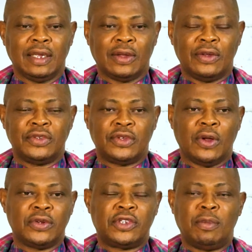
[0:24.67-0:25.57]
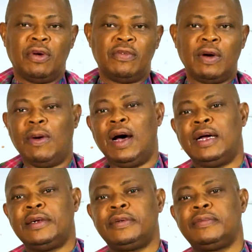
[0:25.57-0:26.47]
consult some of
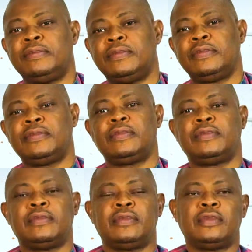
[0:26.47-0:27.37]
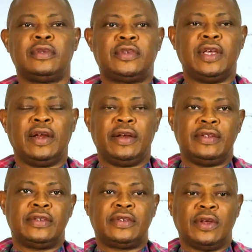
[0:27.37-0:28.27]
our
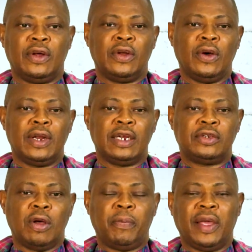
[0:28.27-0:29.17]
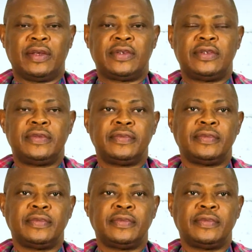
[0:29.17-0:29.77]
series on other topics.